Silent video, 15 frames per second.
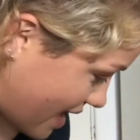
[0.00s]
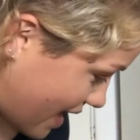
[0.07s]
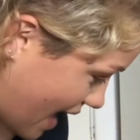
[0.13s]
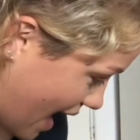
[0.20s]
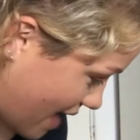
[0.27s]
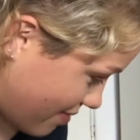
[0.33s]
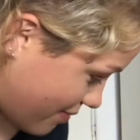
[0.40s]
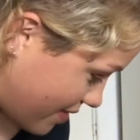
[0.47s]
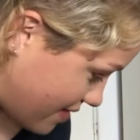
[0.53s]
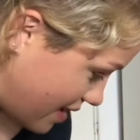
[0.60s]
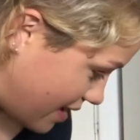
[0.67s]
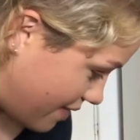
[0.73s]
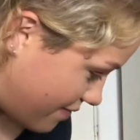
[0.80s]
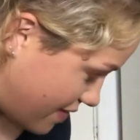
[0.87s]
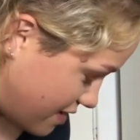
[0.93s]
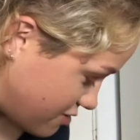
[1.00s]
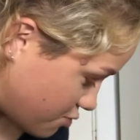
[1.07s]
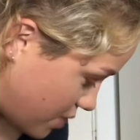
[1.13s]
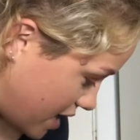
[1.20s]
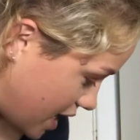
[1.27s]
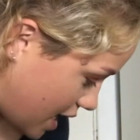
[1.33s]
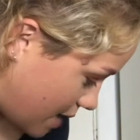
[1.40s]
again because I love this
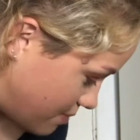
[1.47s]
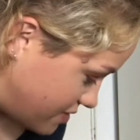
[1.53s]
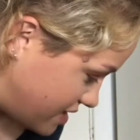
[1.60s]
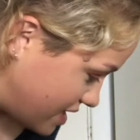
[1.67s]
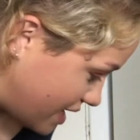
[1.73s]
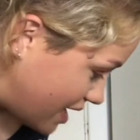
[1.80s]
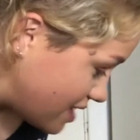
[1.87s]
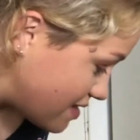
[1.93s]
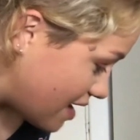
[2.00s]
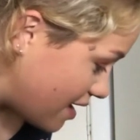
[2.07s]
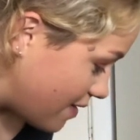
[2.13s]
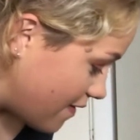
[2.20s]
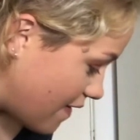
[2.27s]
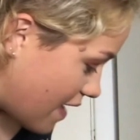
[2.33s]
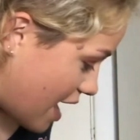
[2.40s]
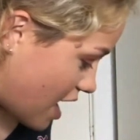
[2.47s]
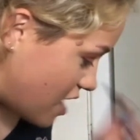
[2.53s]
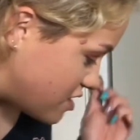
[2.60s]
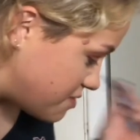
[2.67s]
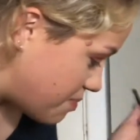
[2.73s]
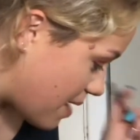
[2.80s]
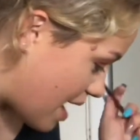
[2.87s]
when it comes to glitter.
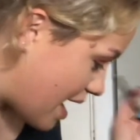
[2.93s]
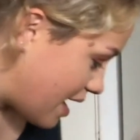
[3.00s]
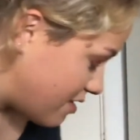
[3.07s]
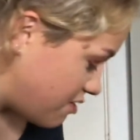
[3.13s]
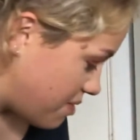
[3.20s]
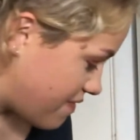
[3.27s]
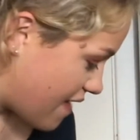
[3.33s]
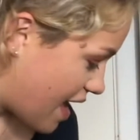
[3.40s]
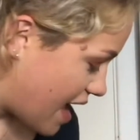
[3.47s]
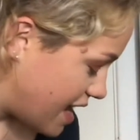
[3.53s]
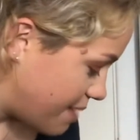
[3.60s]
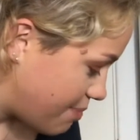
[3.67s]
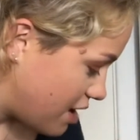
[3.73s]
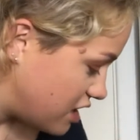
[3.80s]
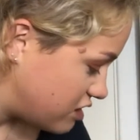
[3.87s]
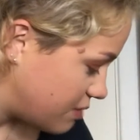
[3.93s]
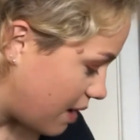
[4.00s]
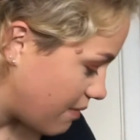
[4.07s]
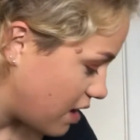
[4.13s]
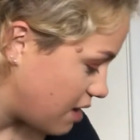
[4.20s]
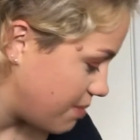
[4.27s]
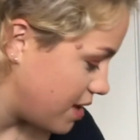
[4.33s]
And spraying, to be fair, any brush,
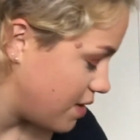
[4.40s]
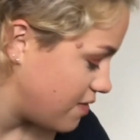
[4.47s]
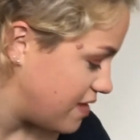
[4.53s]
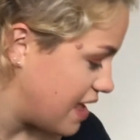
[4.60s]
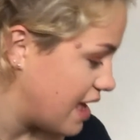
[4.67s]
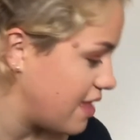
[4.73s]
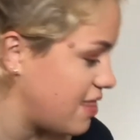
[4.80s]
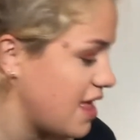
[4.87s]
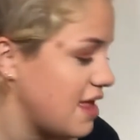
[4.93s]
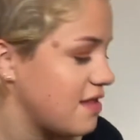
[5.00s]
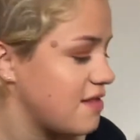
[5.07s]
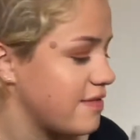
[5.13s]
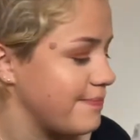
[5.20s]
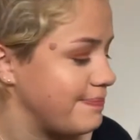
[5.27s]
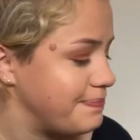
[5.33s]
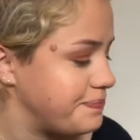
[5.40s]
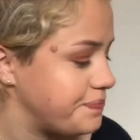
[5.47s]
I'm going to be using this